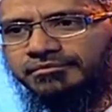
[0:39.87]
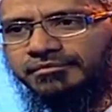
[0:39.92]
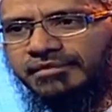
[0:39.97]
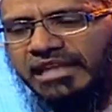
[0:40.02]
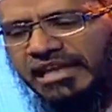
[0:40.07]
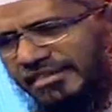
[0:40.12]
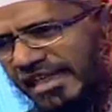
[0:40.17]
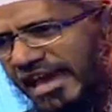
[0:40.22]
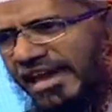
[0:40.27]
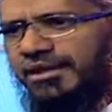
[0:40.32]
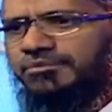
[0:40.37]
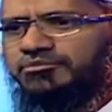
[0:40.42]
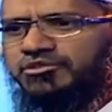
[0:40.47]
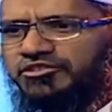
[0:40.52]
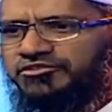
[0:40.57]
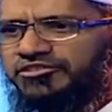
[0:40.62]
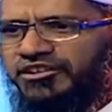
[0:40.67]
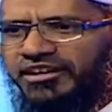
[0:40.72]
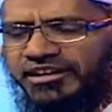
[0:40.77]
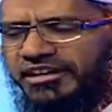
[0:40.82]
And the Arabs
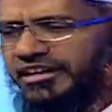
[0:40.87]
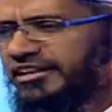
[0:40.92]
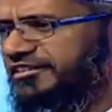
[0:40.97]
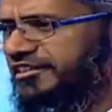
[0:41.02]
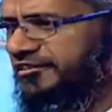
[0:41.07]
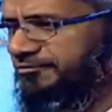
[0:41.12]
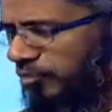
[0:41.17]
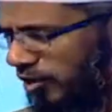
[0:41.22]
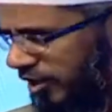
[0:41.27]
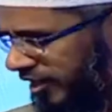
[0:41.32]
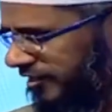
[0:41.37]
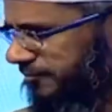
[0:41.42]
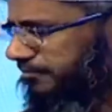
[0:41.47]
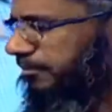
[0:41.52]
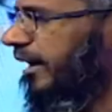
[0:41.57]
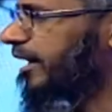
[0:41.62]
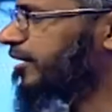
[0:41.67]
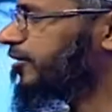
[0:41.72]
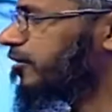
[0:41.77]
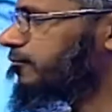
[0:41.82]
also agreed the smallest
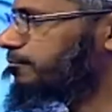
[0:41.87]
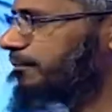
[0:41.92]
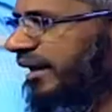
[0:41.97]
part of